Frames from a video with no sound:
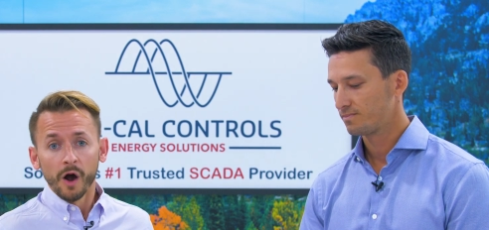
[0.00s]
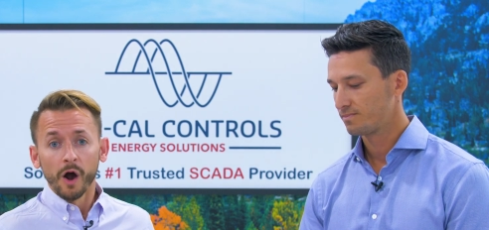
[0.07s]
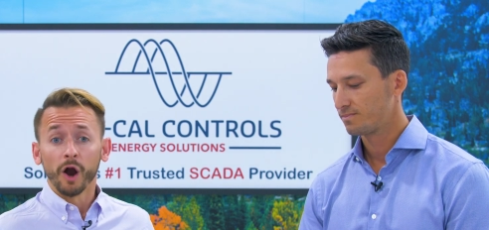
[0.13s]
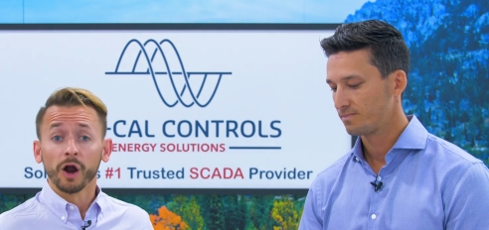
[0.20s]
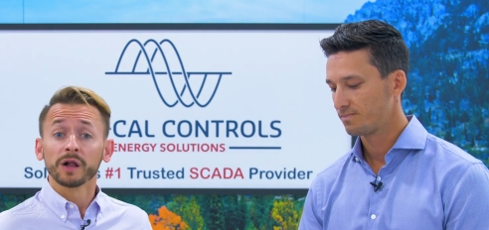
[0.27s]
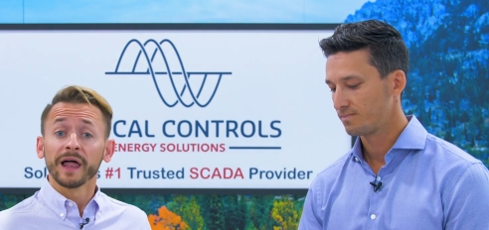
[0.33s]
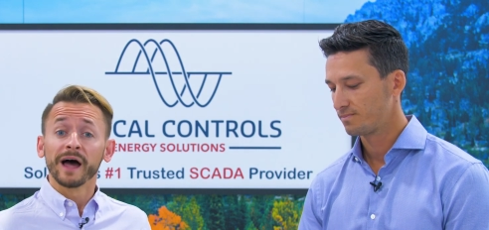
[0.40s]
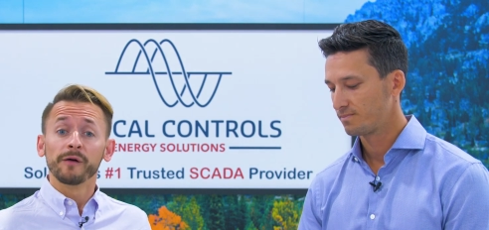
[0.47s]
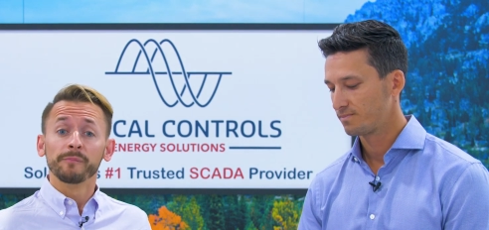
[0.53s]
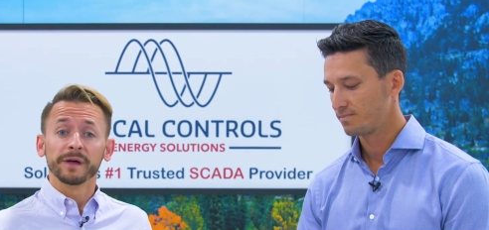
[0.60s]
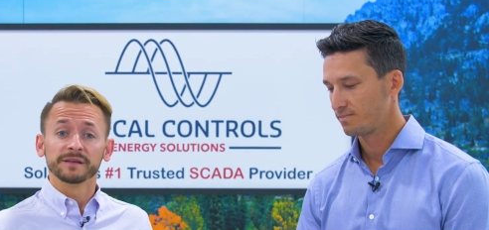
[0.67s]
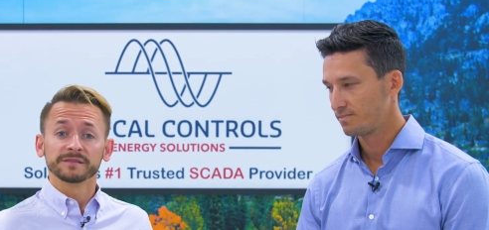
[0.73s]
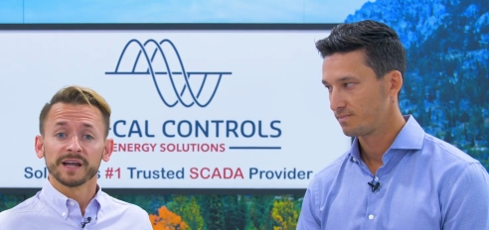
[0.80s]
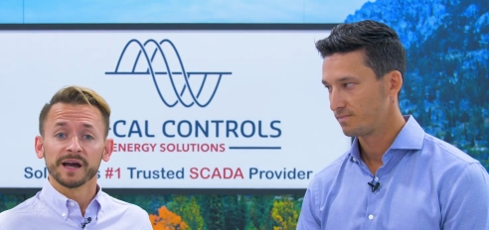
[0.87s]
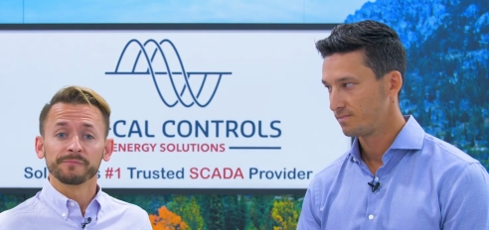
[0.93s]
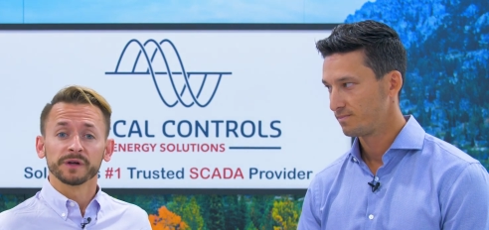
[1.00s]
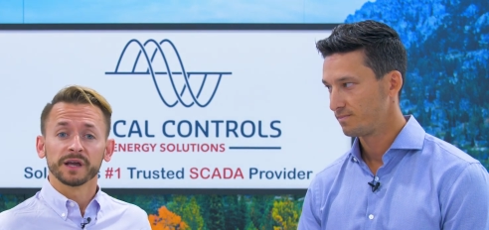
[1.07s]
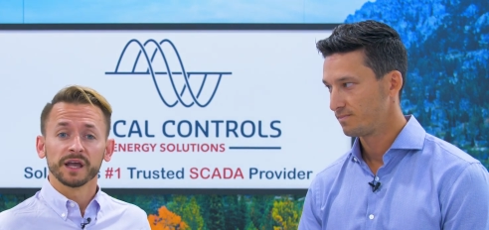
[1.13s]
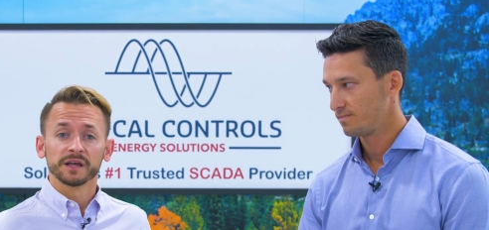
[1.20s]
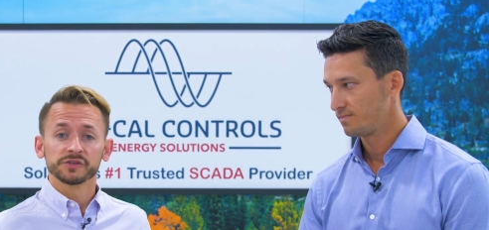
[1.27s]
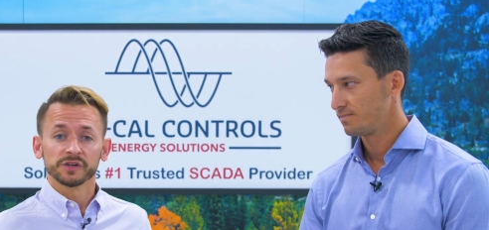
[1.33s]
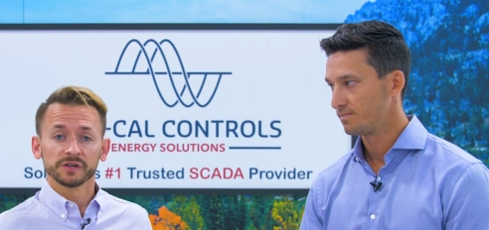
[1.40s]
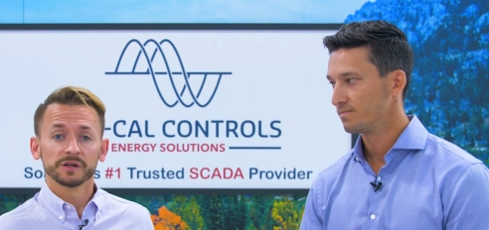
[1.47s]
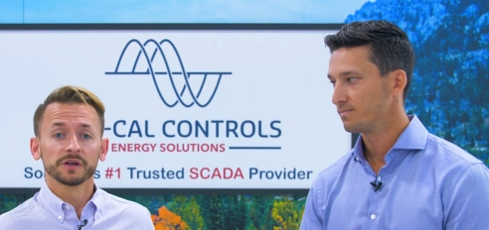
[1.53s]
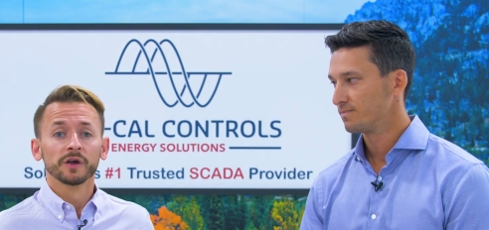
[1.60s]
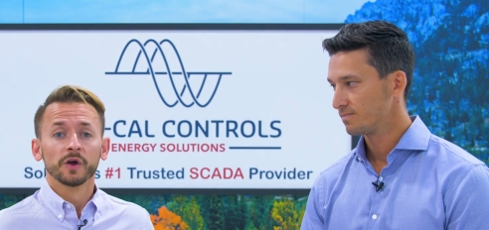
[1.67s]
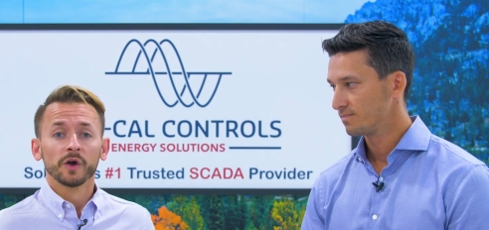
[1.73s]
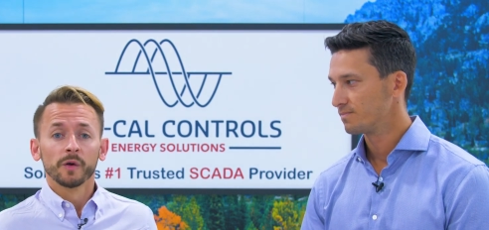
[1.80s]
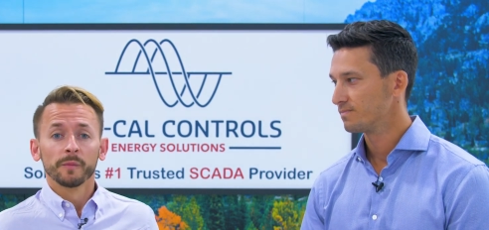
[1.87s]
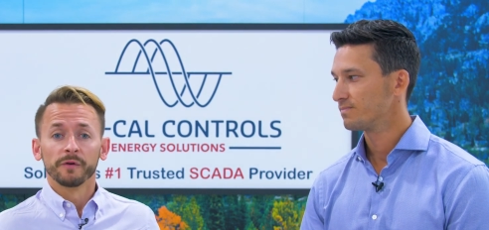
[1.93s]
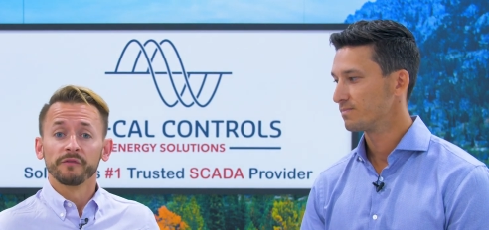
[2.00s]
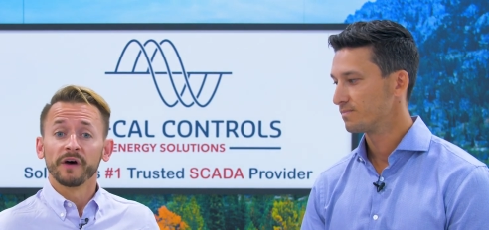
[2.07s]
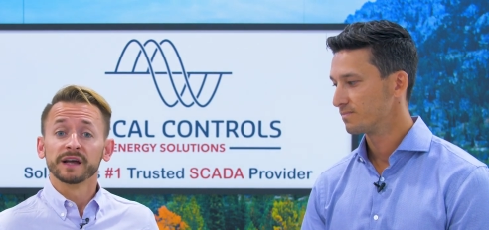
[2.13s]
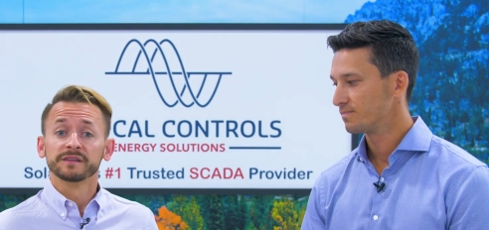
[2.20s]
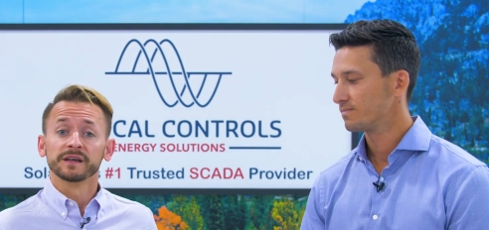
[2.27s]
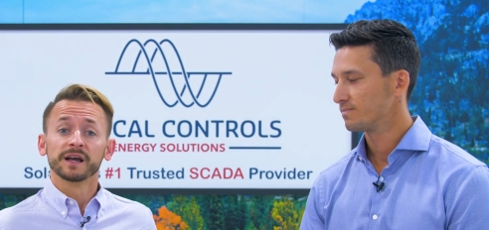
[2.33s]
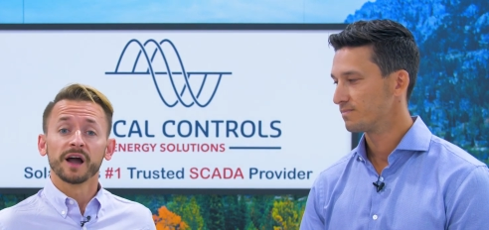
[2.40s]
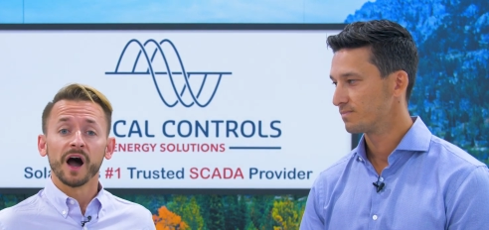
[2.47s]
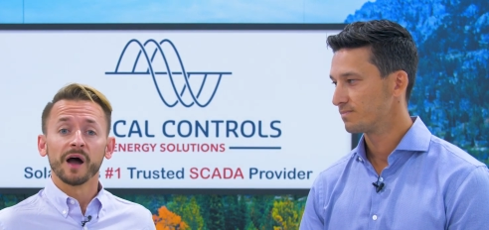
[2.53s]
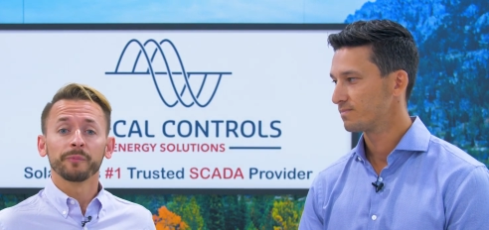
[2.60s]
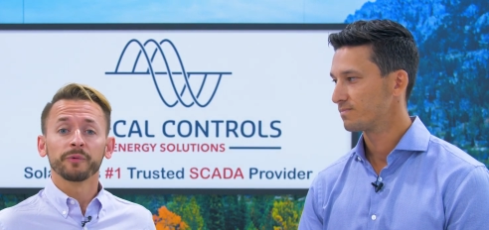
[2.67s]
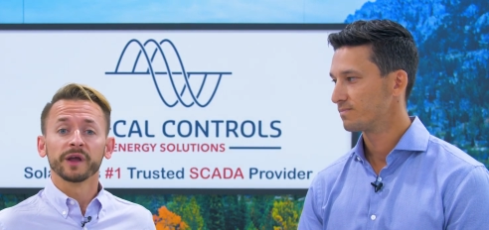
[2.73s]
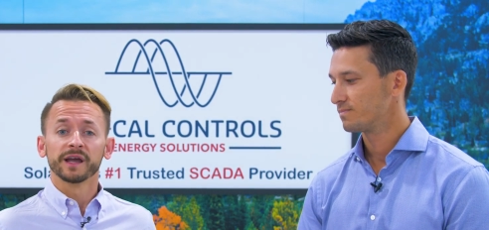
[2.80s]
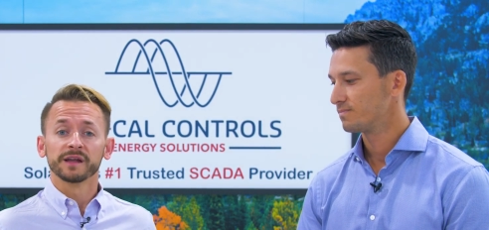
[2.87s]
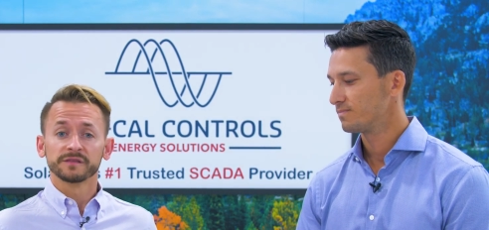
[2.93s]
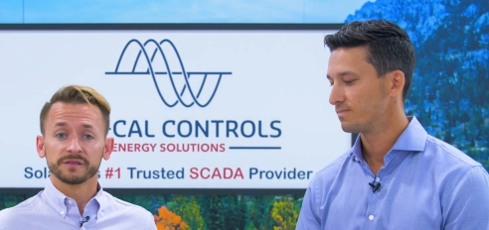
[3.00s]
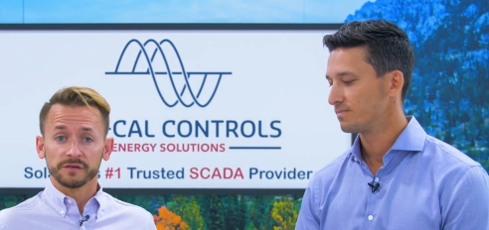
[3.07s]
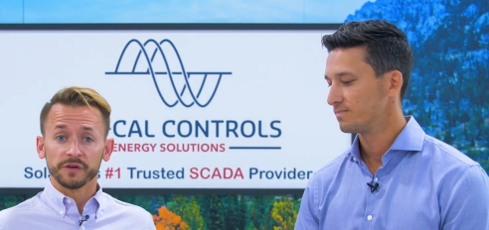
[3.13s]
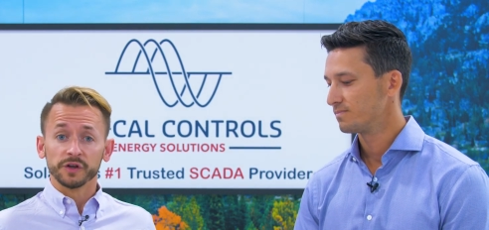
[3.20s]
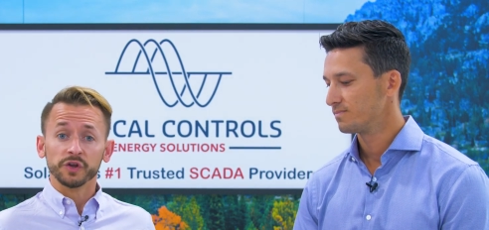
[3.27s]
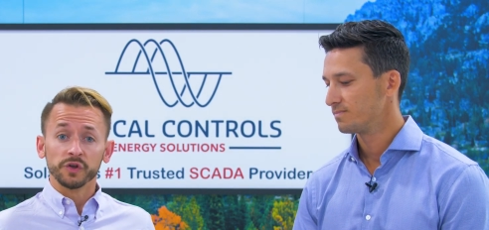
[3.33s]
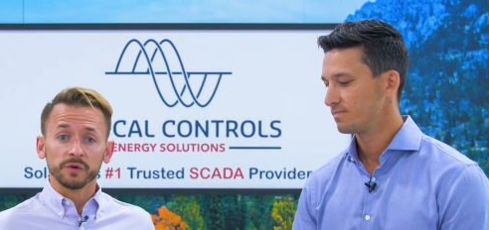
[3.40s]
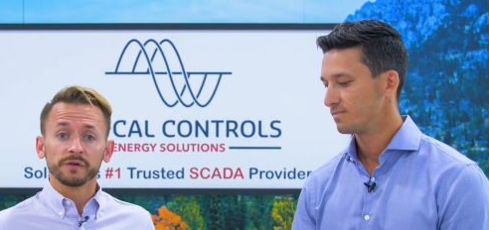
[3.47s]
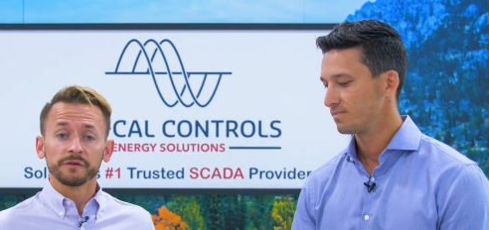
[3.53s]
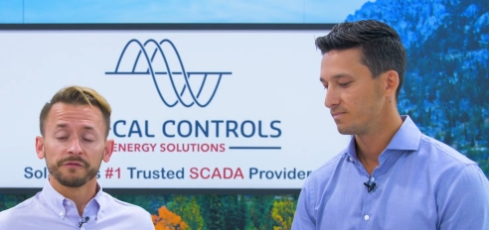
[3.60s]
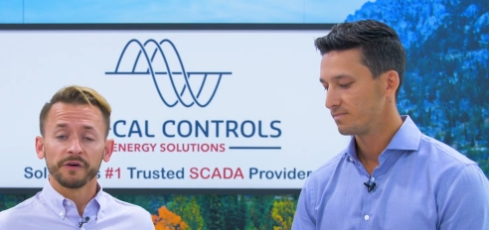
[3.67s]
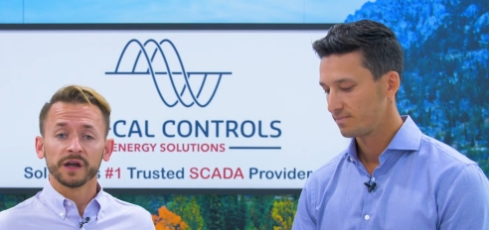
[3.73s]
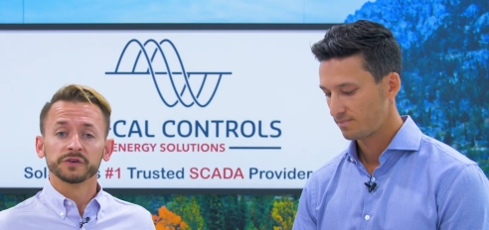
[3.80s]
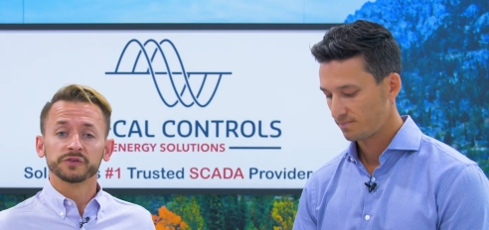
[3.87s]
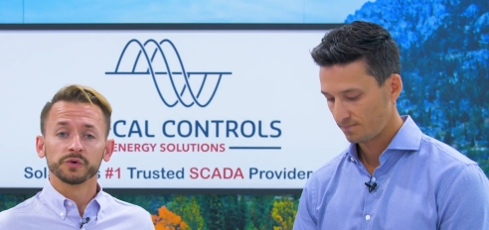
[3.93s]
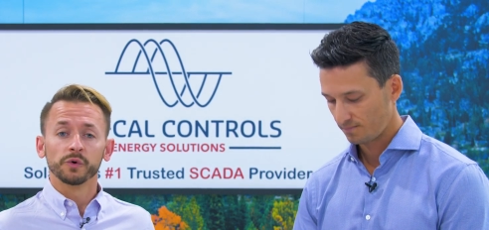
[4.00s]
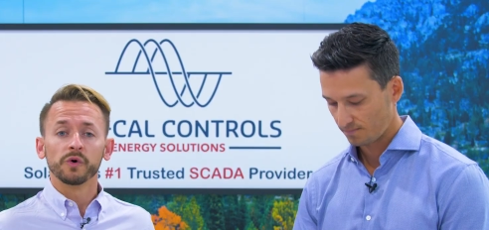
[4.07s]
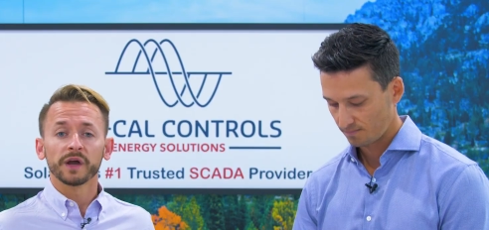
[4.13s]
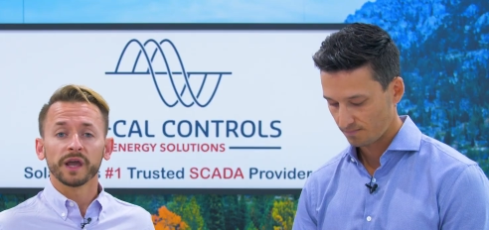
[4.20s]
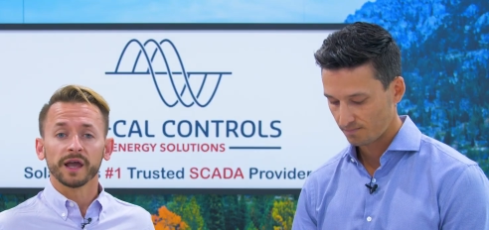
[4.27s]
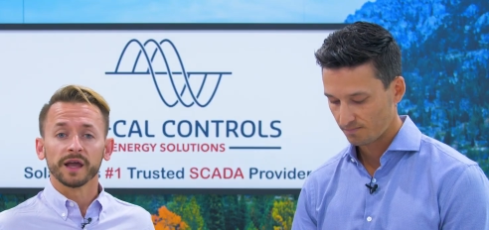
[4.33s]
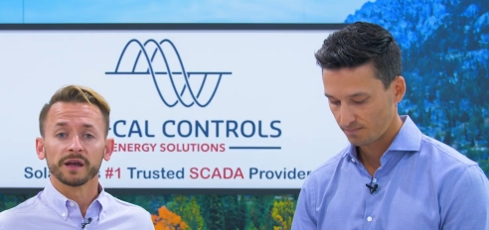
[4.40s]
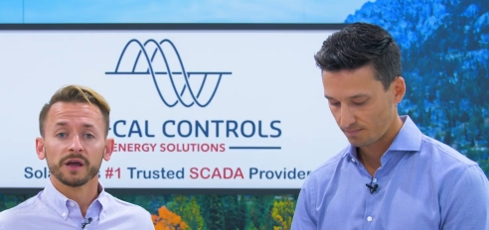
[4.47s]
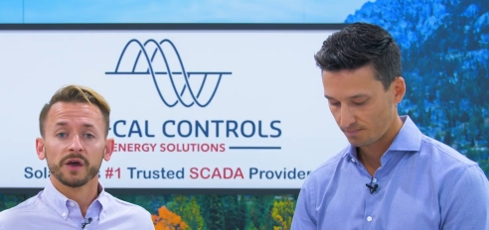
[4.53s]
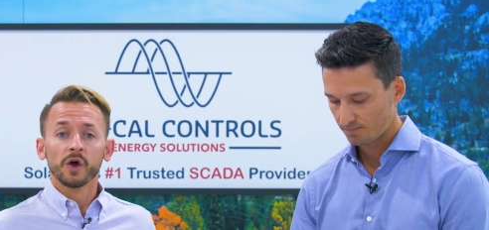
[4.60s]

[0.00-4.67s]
Speaker 1: Our cloud-based application provides a comprehensive and unified toolkit